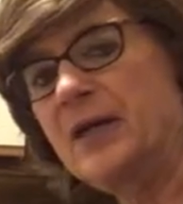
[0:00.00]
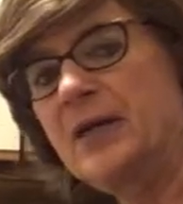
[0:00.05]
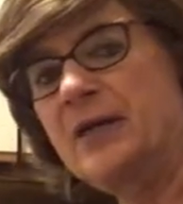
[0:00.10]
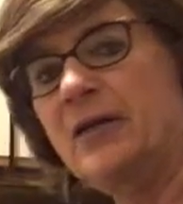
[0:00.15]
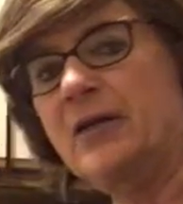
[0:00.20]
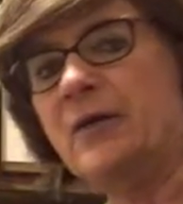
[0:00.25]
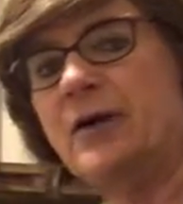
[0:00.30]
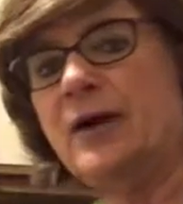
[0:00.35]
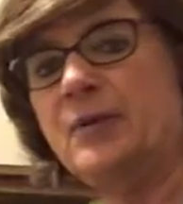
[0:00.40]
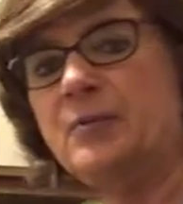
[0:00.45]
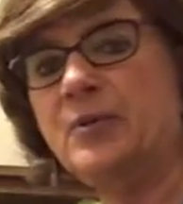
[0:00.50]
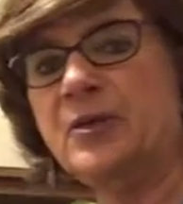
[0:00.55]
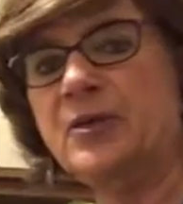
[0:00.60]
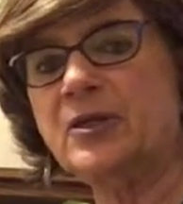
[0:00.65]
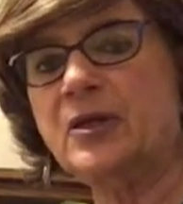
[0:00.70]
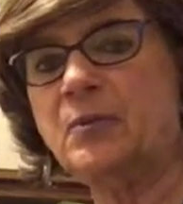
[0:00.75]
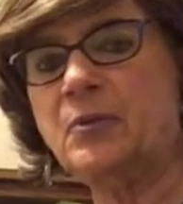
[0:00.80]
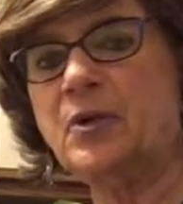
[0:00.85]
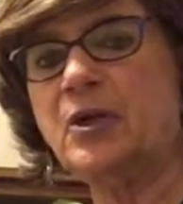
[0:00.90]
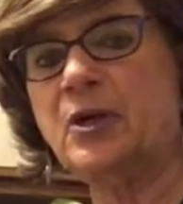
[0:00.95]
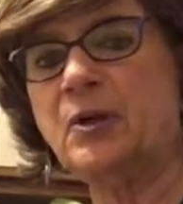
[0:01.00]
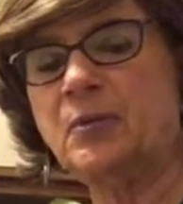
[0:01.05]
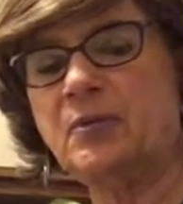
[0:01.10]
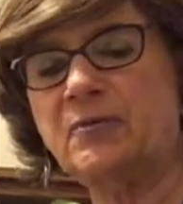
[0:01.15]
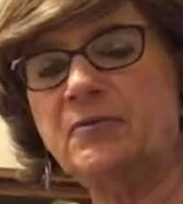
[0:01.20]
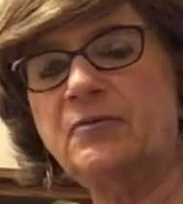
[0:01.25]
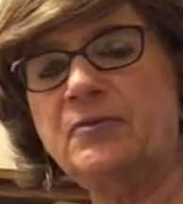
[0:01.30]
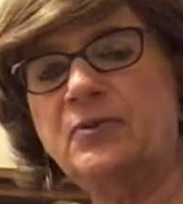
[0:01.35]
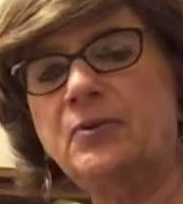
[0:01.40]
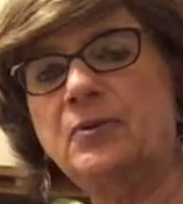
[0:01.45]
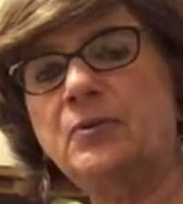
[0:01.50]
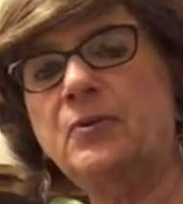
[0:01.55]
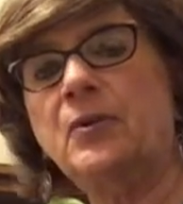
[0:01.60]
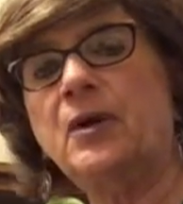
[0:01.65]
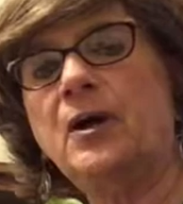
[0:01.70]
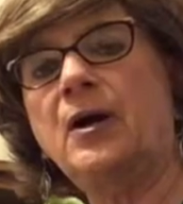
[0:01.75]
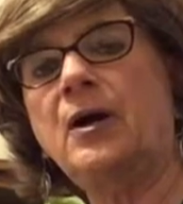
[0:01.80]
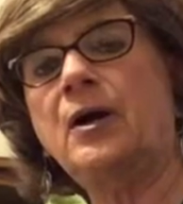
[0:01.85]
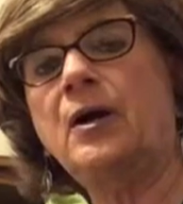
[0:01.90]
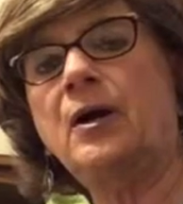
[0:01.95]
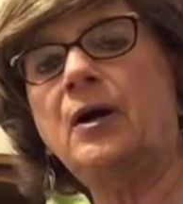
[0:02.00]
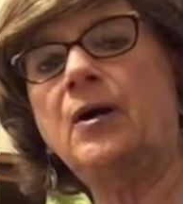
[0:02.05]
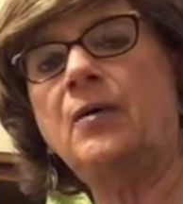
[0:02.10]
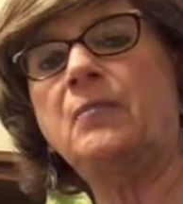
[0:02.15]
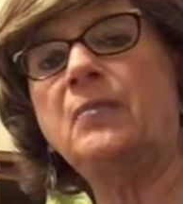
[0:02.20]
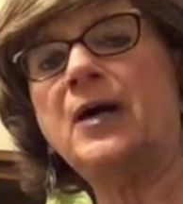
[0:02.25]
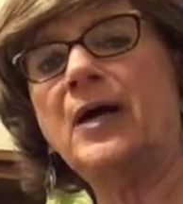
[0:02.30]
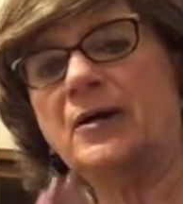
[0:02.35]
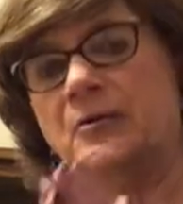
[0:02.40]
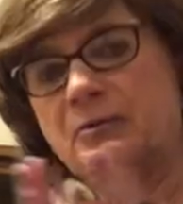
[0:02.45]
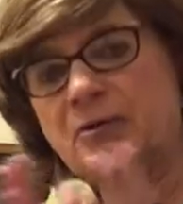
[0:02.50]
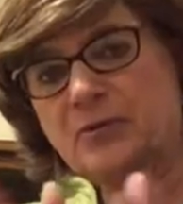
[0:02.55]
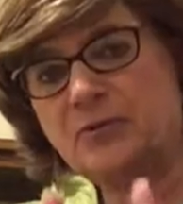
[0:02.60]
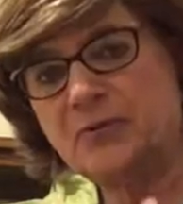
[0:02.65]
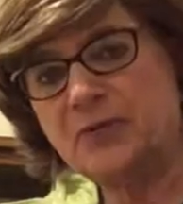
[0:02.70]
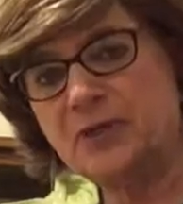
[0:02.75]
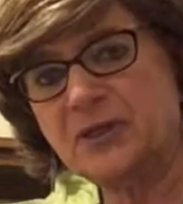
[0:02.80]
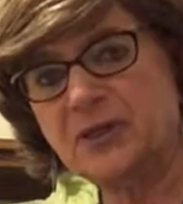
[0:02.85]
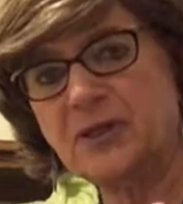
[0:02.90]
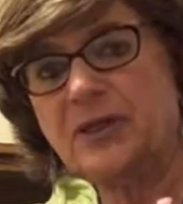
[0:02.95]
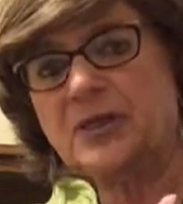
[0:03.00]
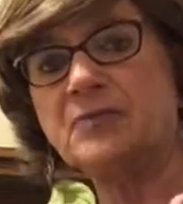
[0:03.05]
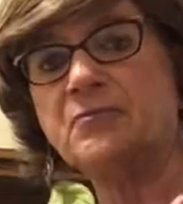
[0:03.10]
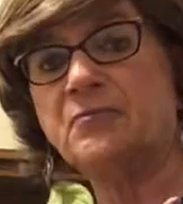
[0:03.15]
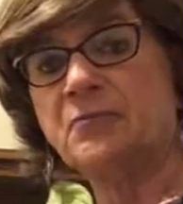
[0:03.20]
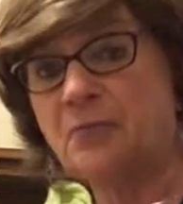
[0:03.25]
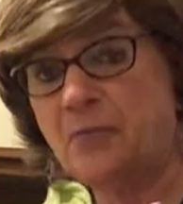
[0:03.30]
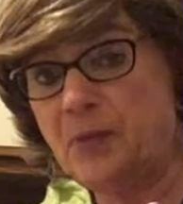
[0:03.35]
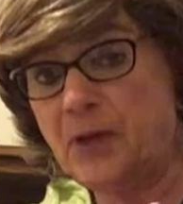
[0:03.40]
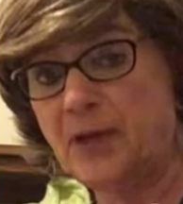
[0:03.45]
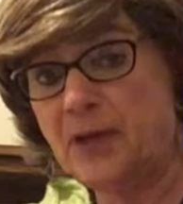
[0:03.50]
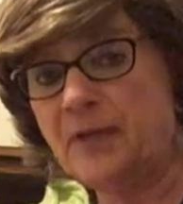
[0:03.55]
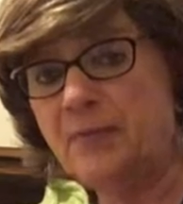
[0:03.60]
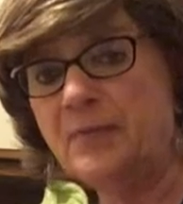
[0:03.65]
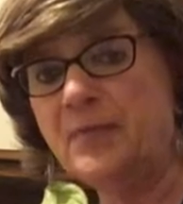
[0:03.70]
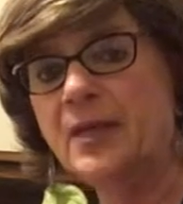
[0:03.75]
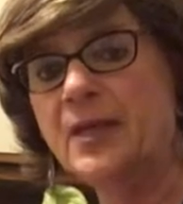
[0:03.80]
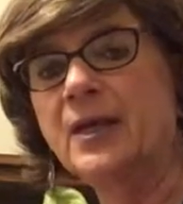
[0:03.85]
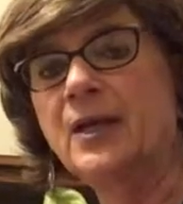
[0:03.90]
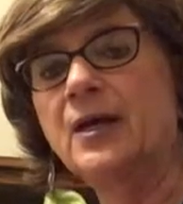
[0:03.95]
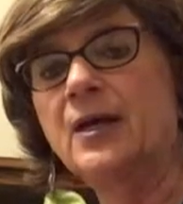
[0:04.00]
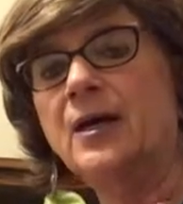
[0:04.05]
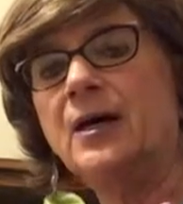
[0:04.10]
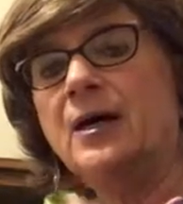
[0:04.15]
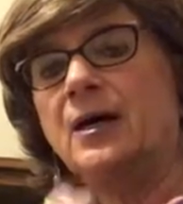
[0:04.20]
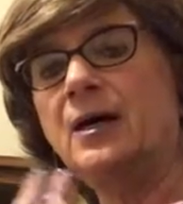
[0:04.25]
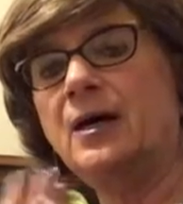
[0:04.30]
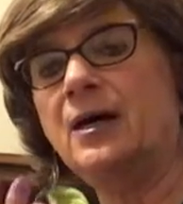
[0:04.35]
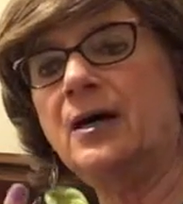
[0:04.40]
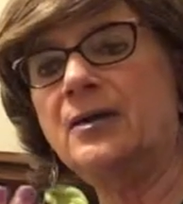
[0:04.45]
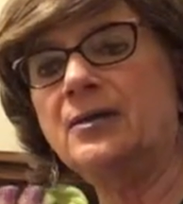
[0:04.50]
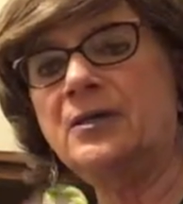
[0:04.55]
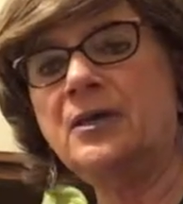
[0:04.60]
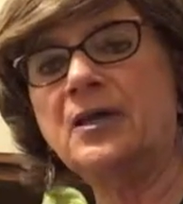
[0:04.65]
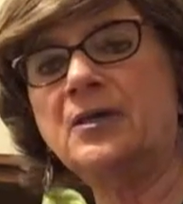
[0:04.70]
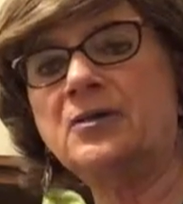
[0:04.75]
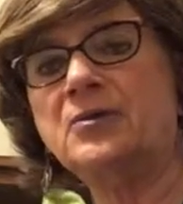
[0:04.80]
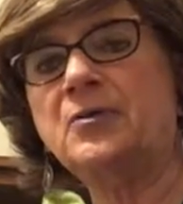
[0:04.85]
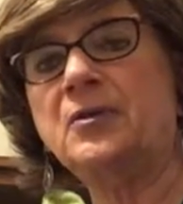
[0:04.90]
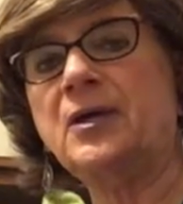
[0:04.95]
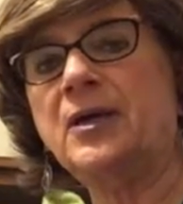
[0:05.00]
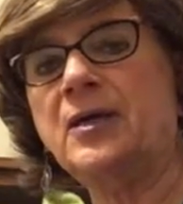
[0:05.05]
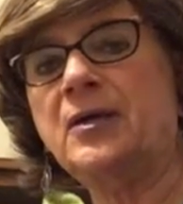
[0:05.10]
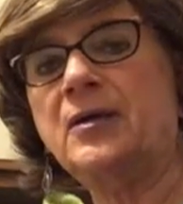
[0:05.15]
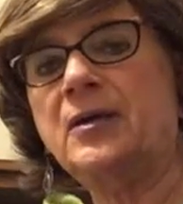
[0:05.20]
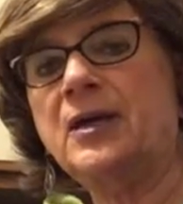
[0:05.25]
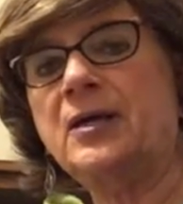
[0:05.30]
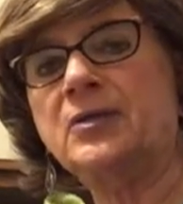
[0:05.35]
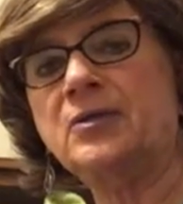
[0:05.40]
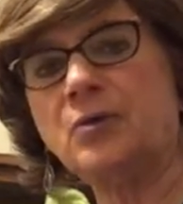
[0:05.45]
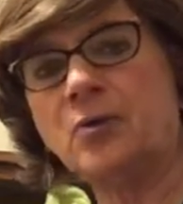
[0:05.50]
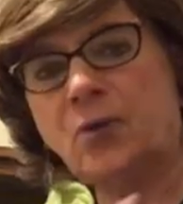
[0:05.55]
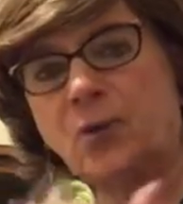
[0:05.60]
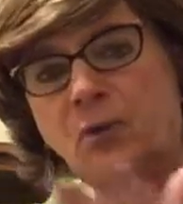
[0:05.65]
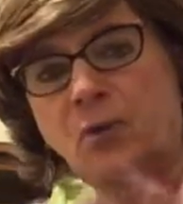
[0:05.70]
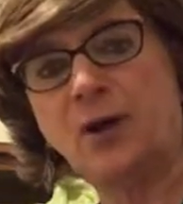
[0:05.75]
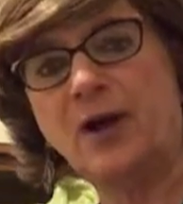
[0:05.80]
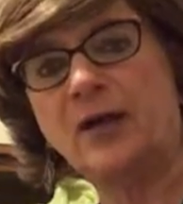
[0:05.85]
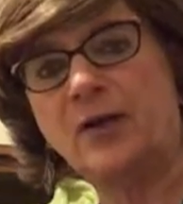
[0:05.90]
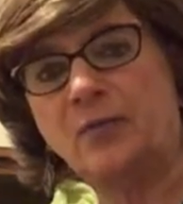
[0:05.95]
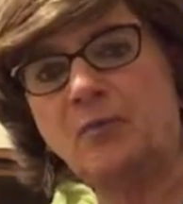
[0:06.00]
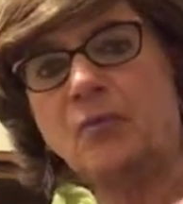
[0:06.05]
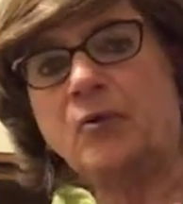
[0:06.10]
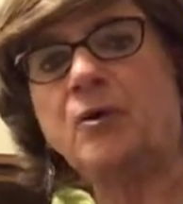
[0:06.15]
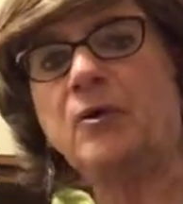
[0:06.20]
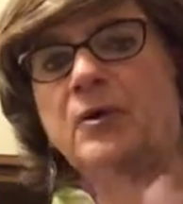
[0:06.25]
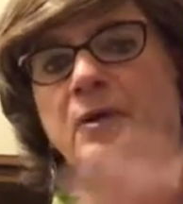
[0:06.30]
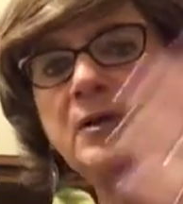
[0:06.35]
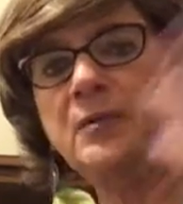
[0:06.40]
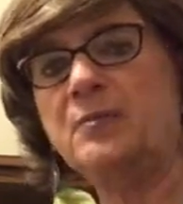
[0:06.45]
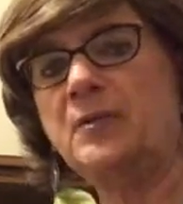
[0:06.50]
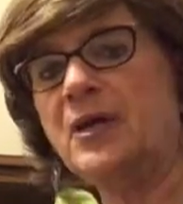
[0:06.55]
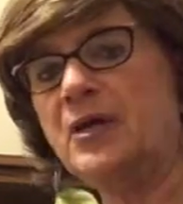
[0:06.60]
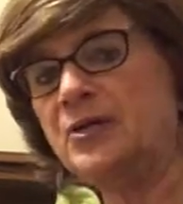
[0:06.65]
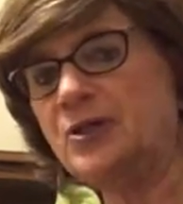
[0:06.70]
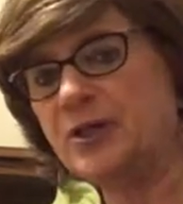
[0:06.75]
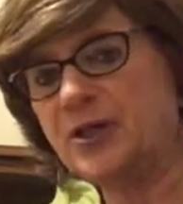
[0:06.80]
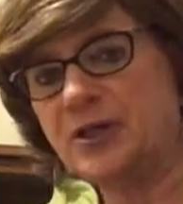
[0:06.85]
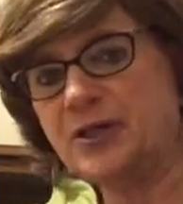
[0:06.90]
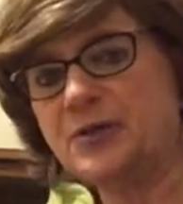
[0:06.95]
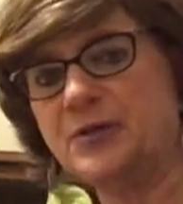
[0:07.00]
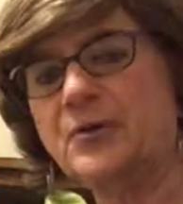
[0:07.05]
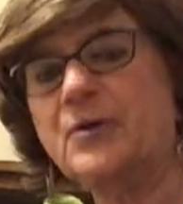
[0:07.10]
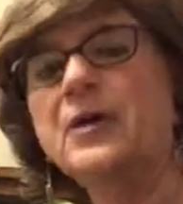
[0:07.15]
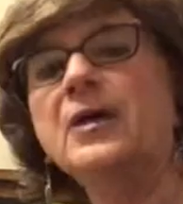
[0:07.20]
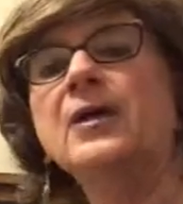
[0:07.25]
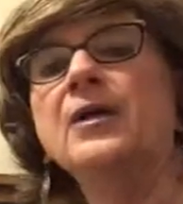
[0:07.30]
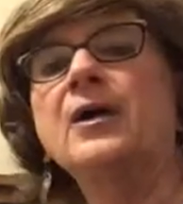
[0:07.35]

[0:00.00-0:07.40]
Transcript: Now, I picked up a couple of new Irish whiskeys for me yesterday at Total Wine & More in Manchester.